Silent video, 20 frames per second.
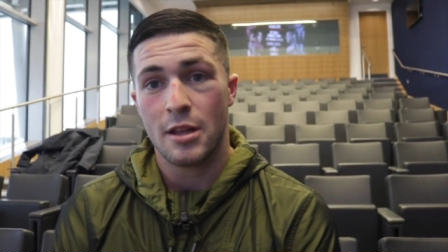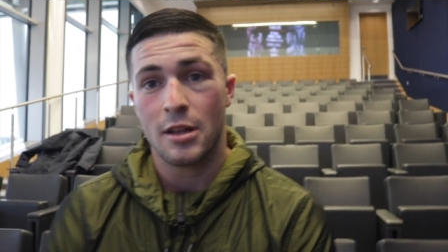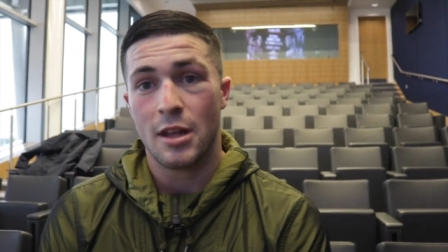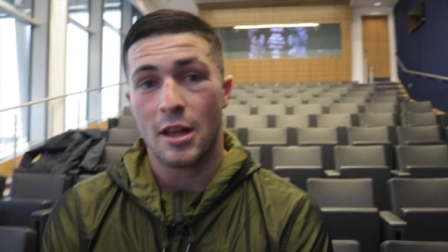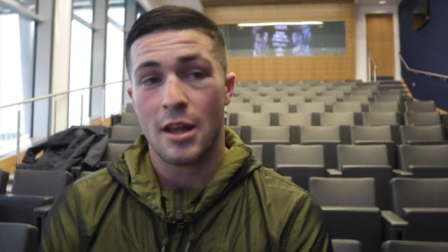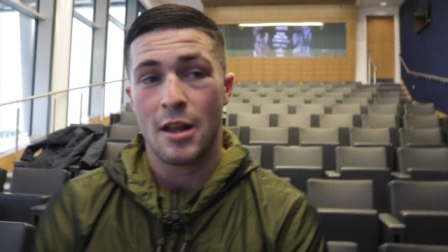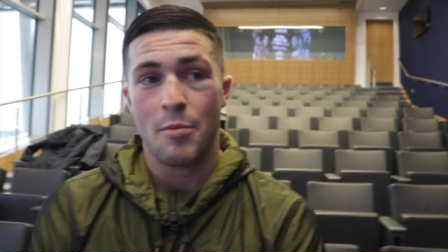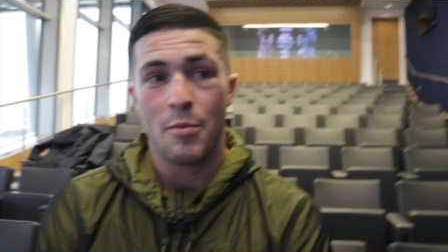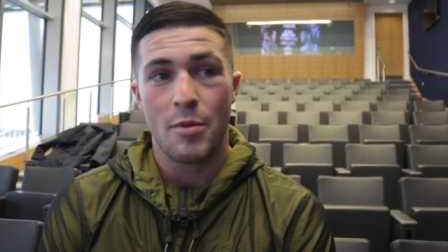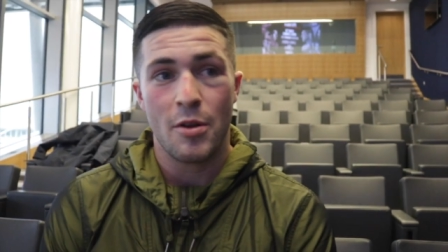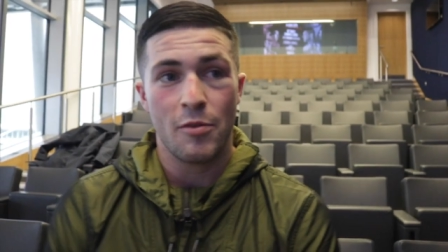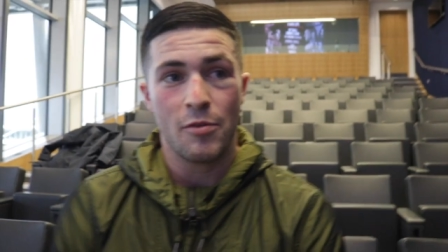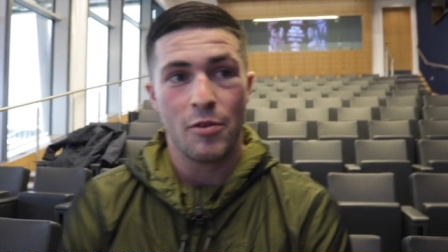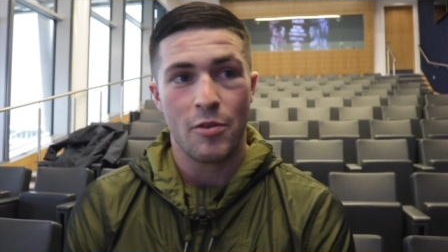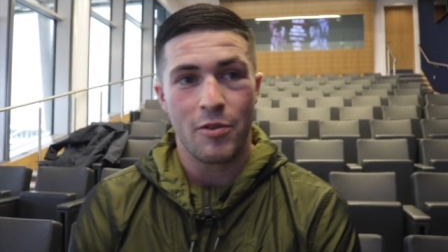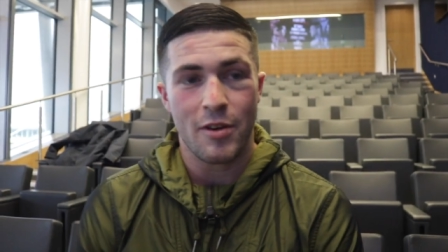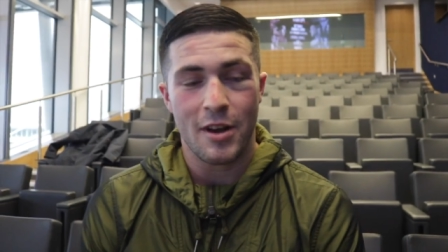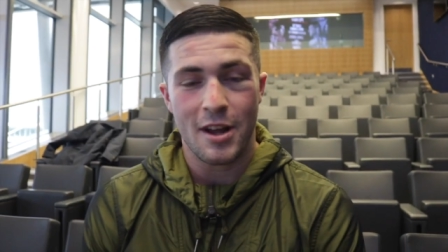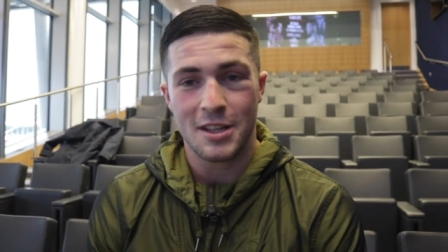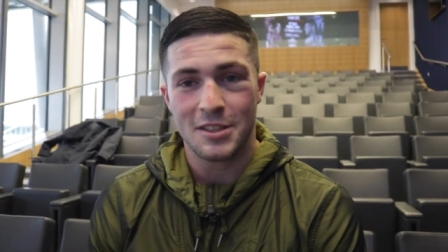Like in my other
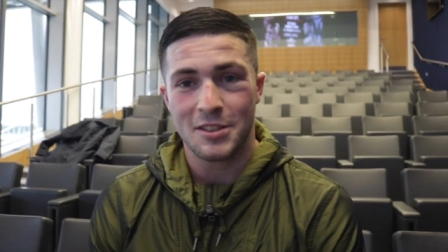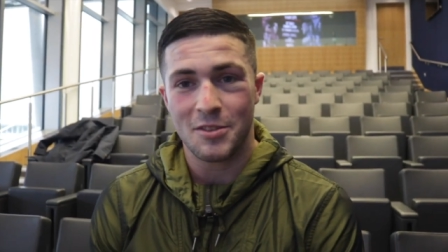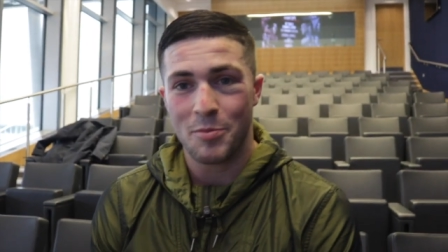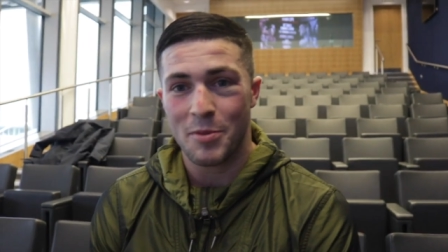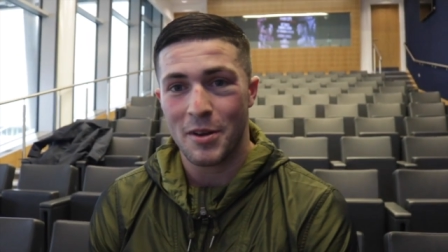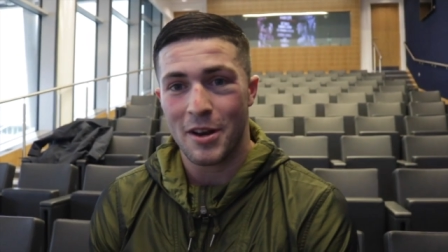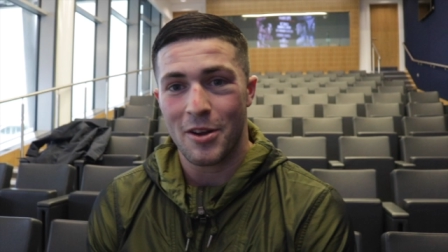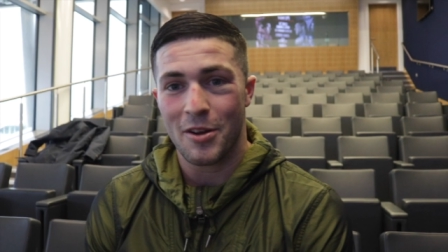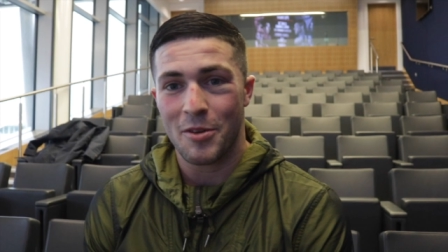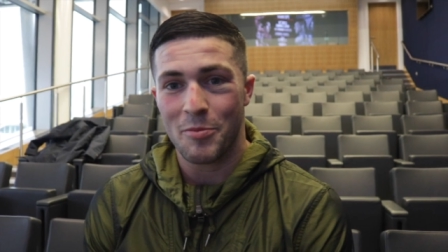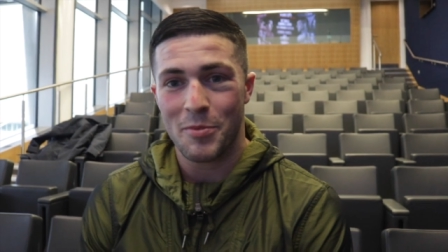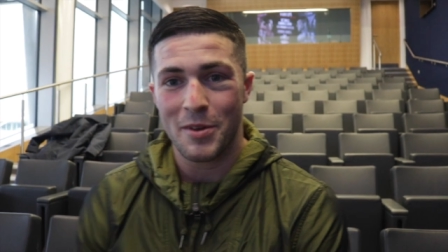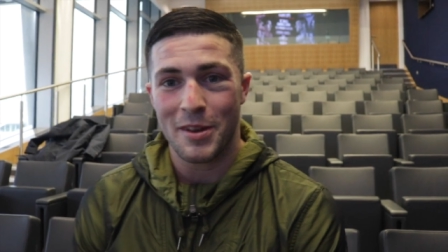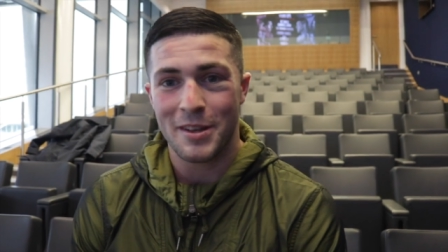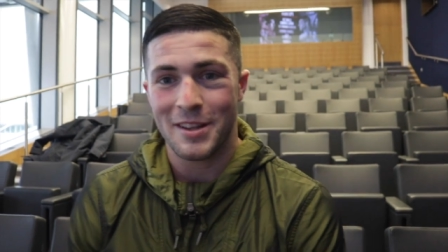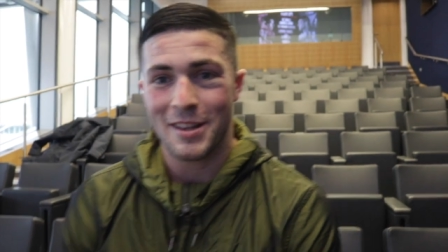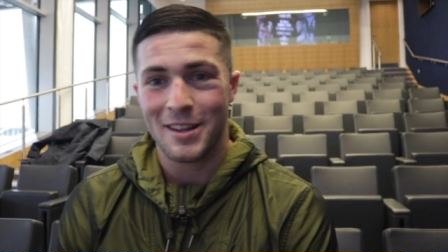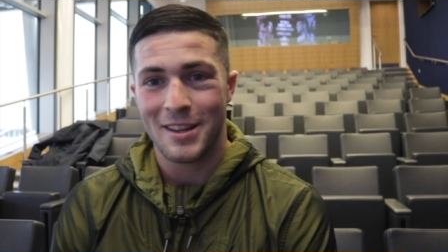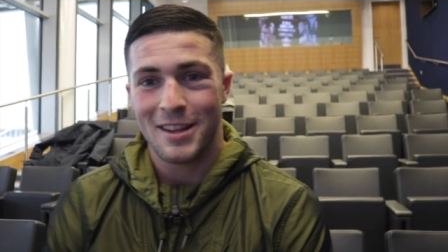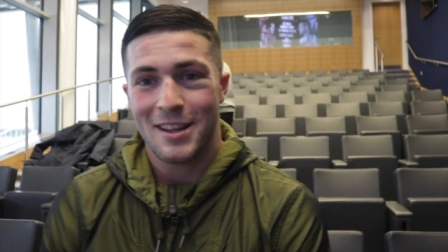fights, I've been out and been